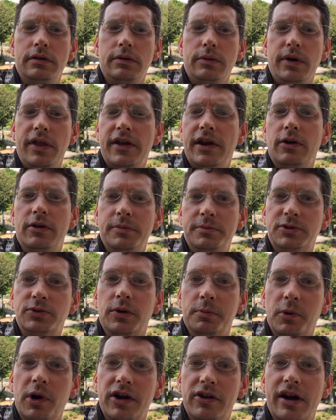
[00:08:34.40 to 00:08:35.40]
well, they don't
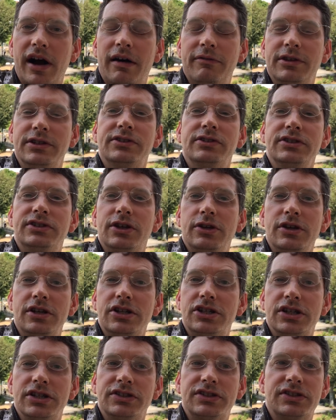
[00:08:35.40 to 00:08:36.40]
absorb water, obviously, so you can
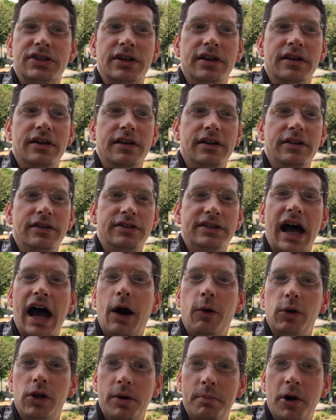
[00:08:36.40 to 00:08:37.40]
just
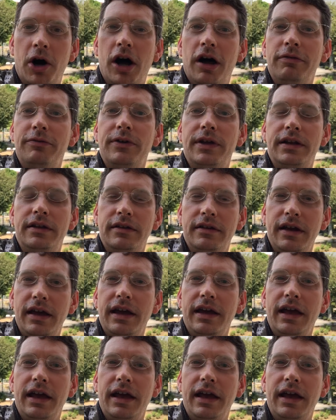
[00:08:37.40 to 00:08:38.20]
towel them off and,